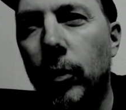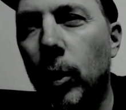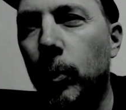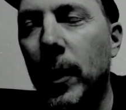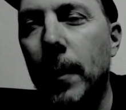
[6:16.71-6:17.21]

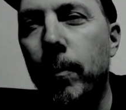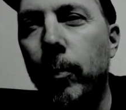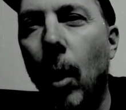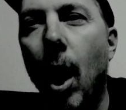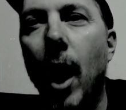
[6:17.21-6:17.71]
to be
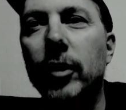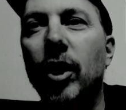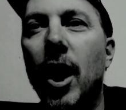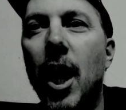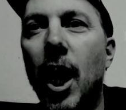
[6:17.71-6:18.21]

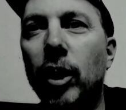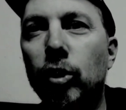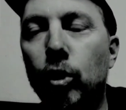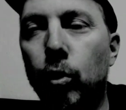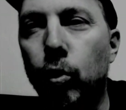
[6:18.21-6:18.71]
bought
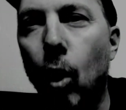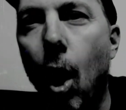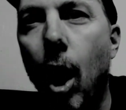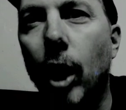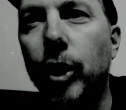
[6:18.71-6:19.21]
and
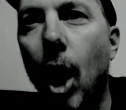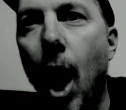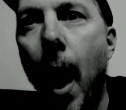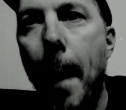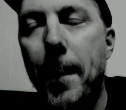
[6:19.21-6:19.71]
drawn
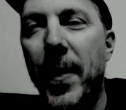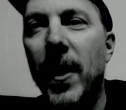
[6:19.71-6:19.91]
up